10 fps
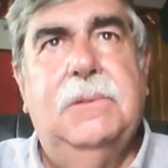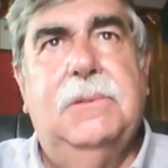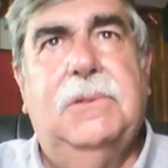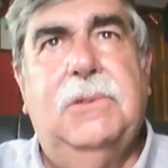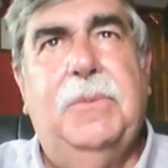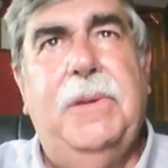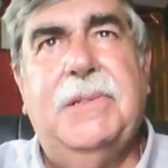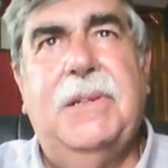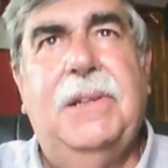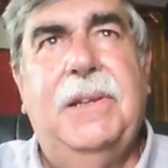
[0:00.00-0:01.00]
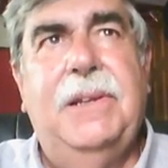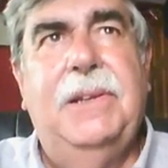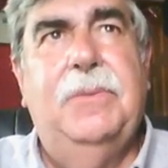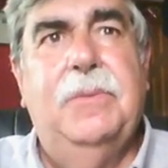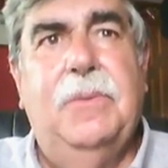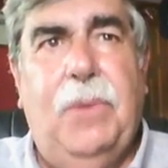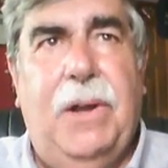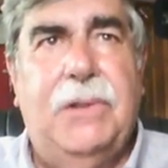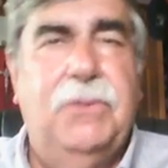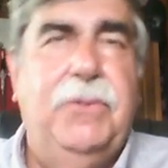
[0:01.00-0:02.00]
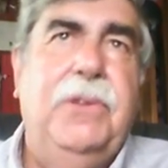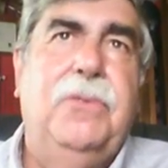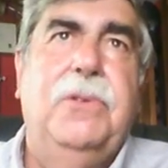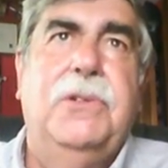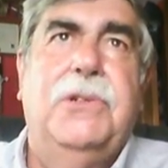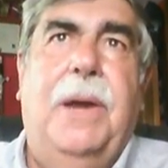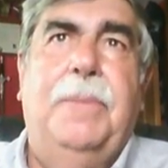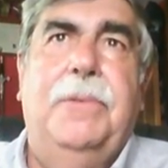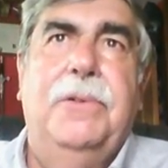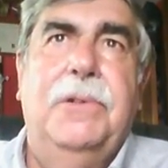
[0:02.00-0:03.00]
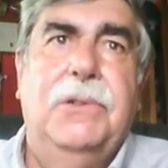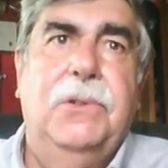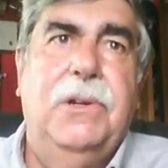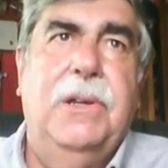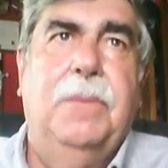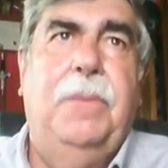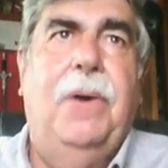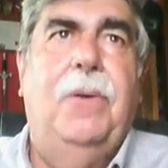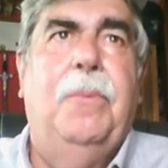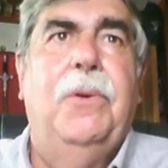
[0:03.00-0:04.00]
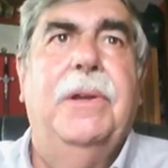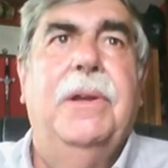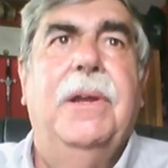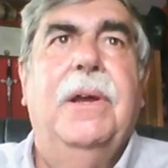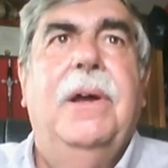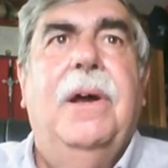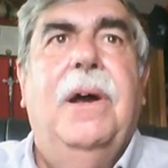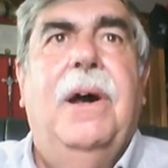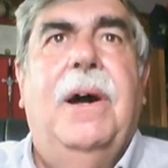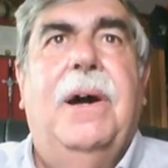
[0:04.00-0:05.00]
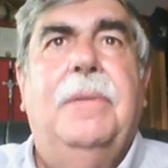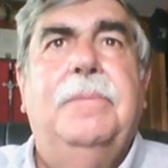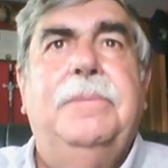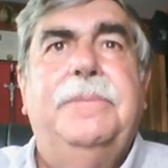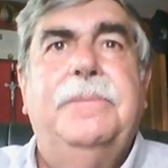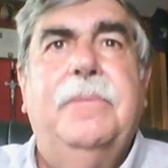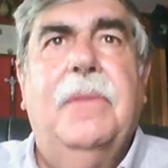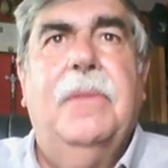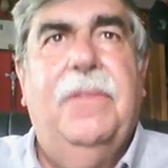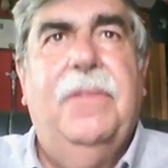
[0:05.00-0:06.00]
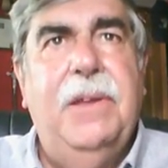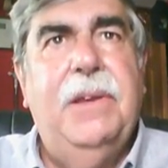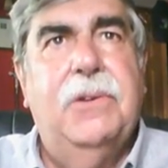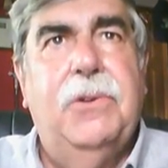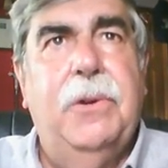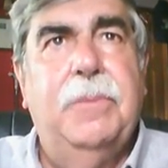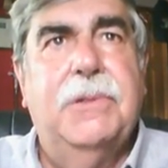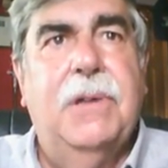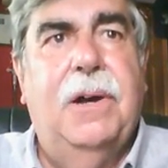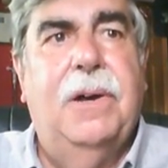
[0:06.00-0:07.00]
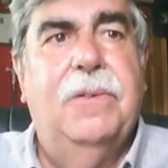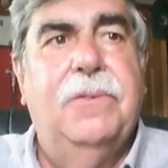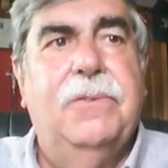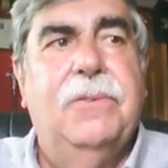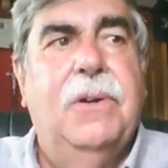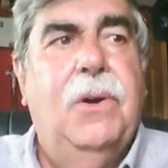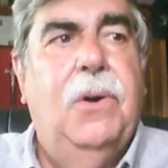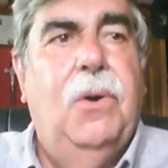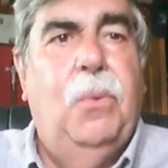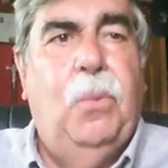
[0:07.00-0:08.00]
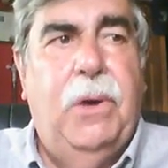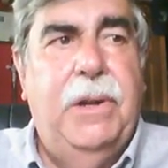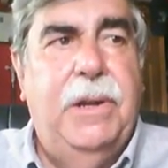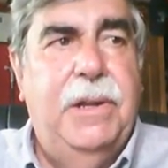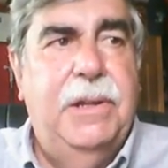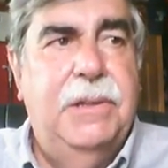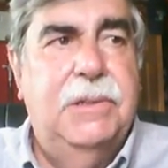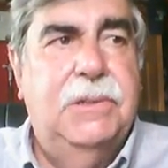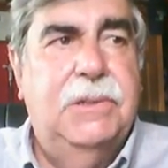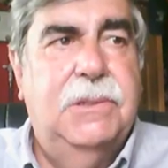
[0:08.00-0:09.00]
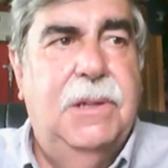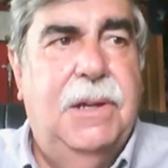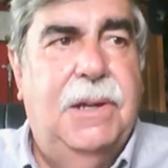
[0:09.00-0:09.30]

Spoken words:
so basically, as you read through the chapter, as you look at the PowerPoint, um, think in terms of what is